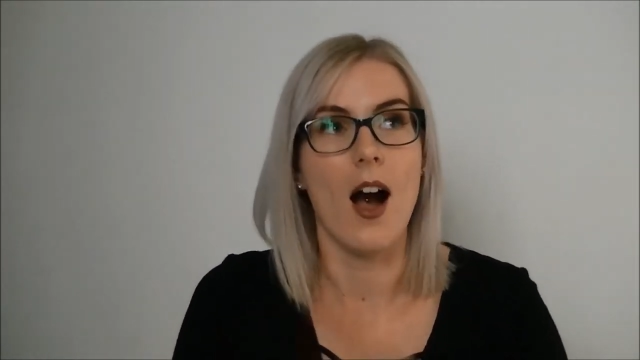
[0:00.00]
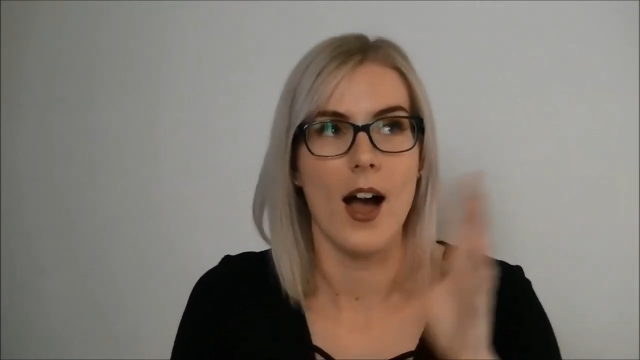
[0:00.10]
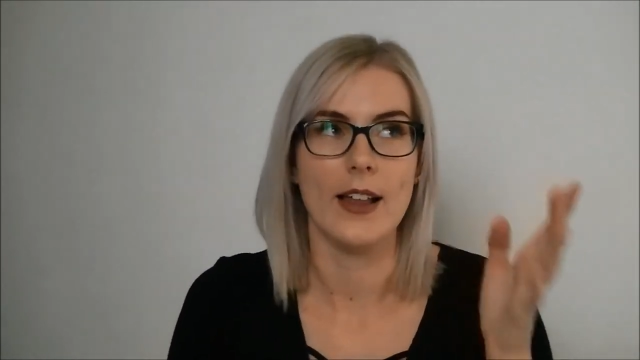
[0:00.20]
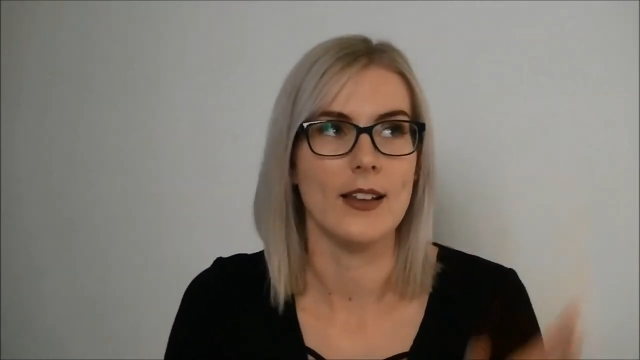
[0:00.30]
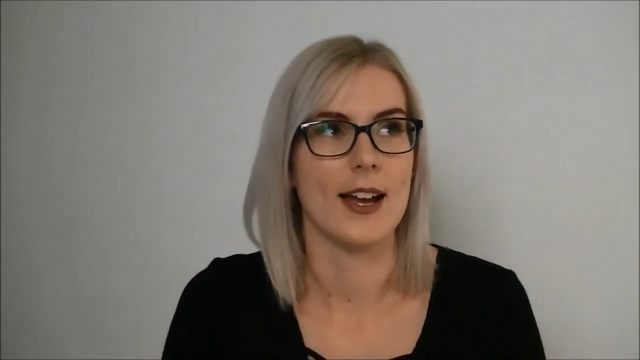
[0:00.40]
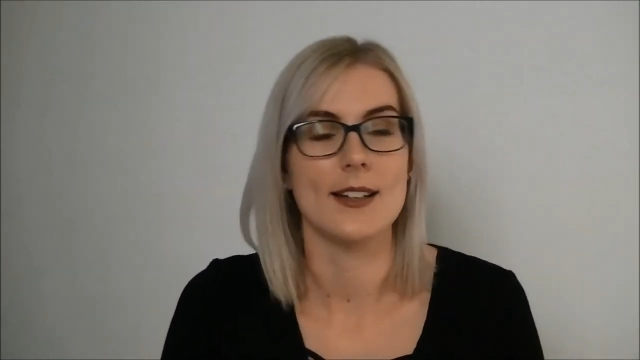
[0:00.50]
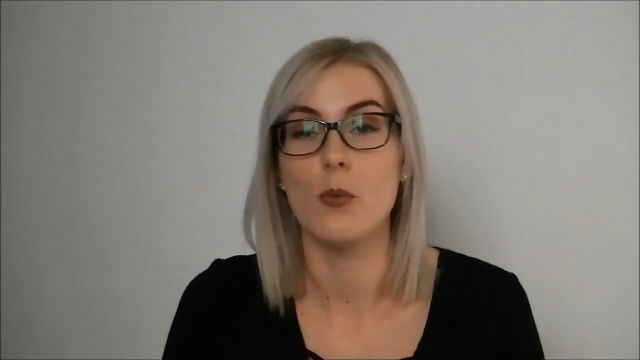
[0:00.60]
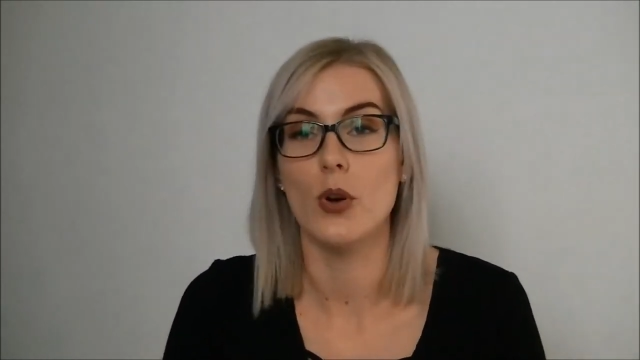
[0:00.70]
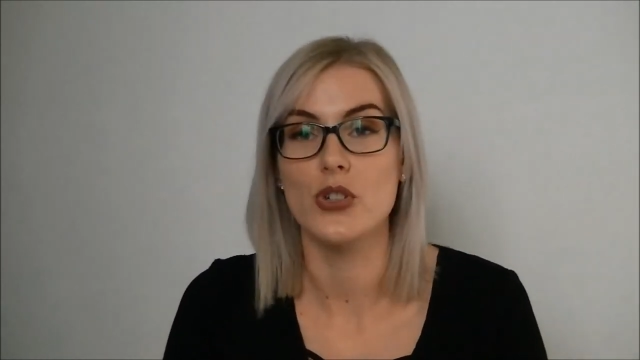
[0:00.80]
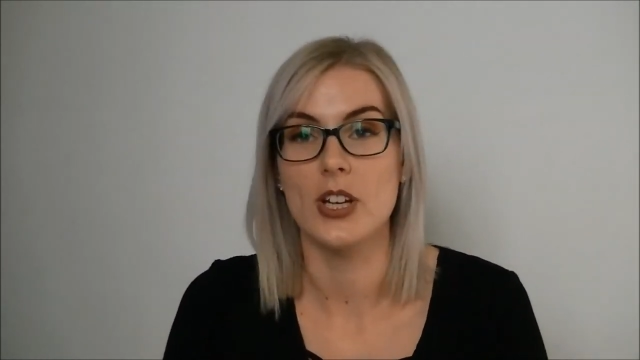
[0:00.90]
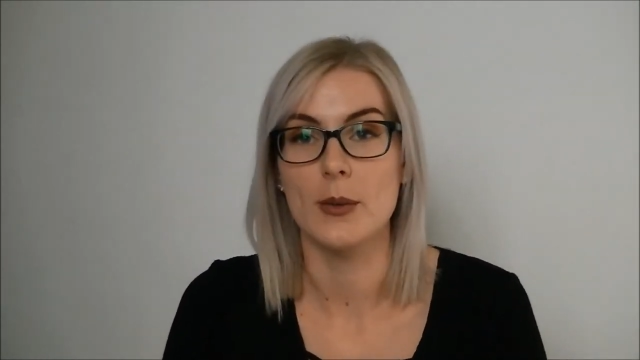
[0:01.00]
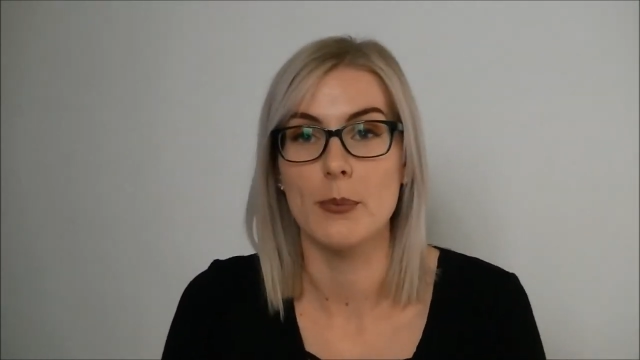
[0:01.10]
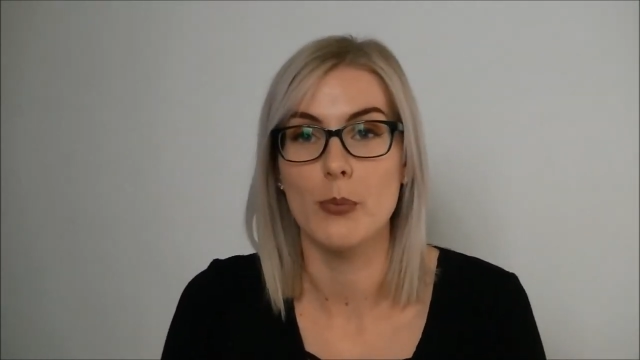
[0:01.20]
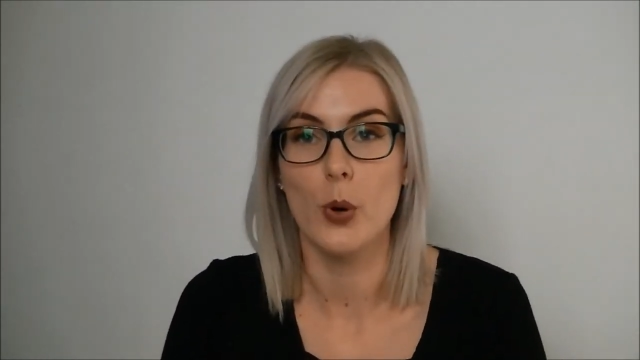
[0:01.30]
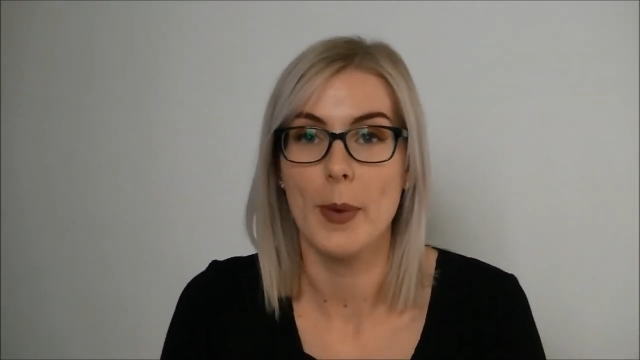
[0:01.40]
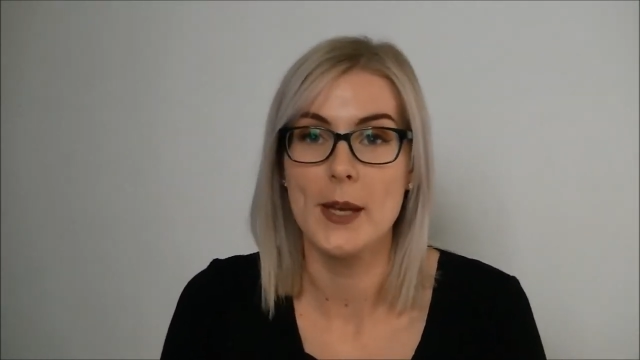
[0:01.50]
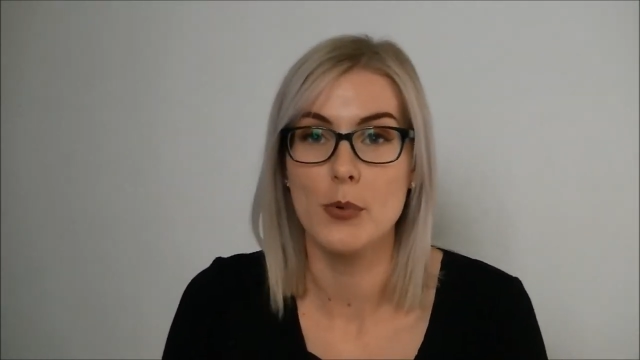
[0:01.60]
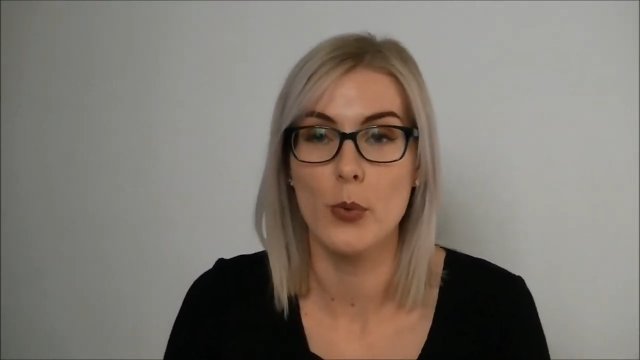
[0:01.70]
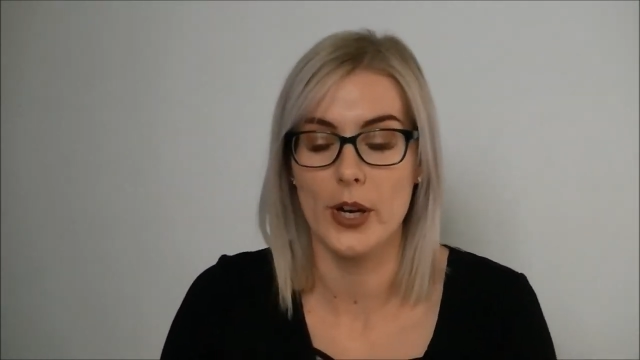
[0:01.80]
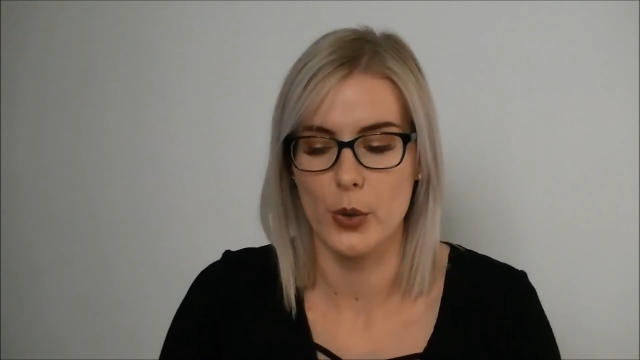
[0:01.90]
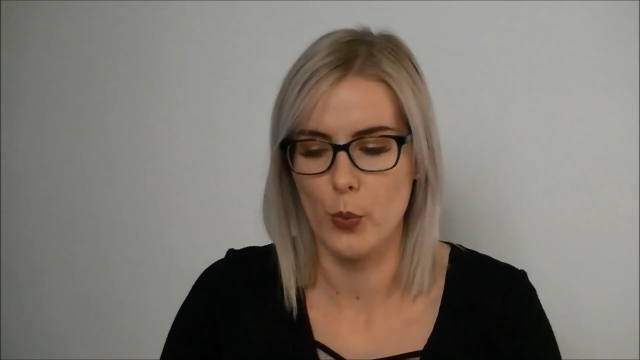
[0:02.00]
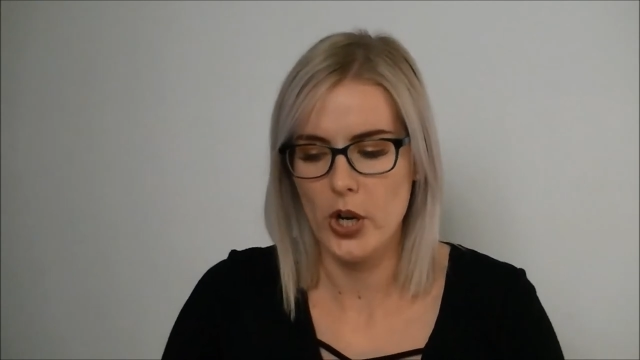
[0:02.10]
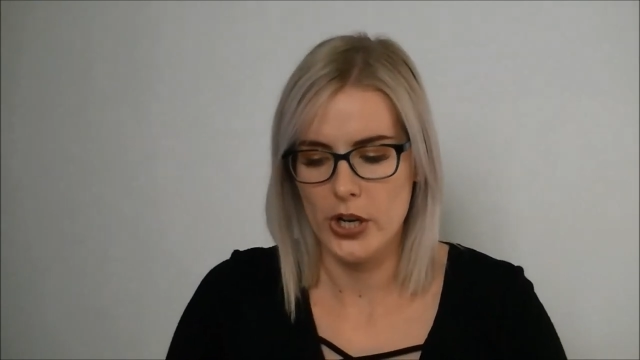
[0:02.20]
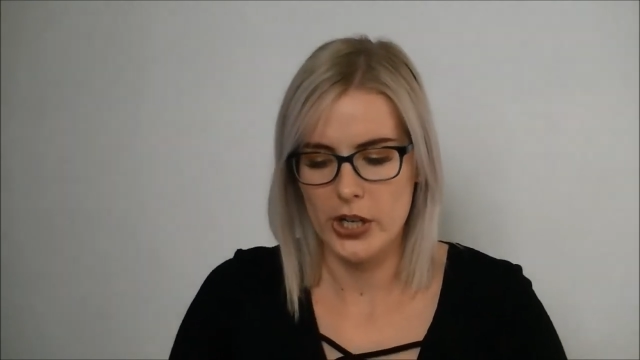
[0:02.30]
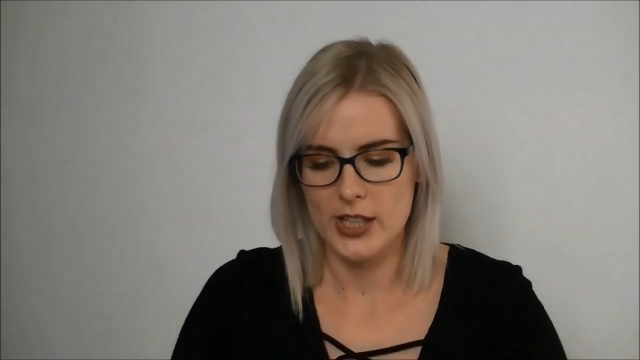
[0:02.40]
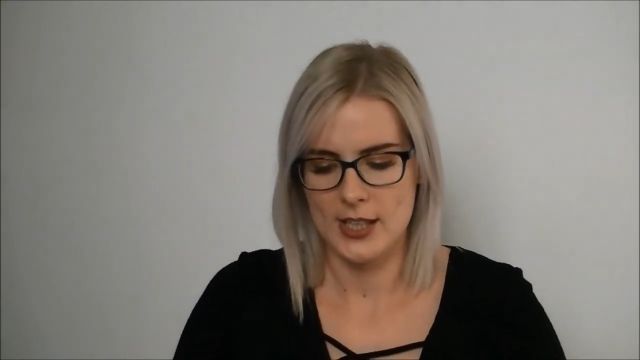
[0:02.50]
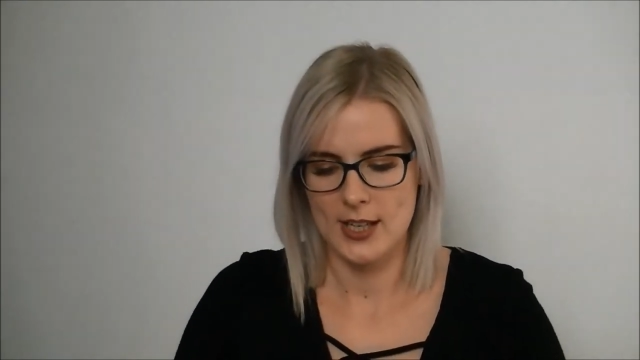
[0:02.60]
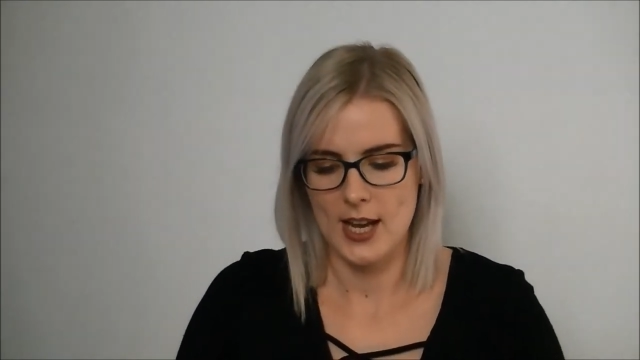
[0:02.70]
I like watching what people wear at work.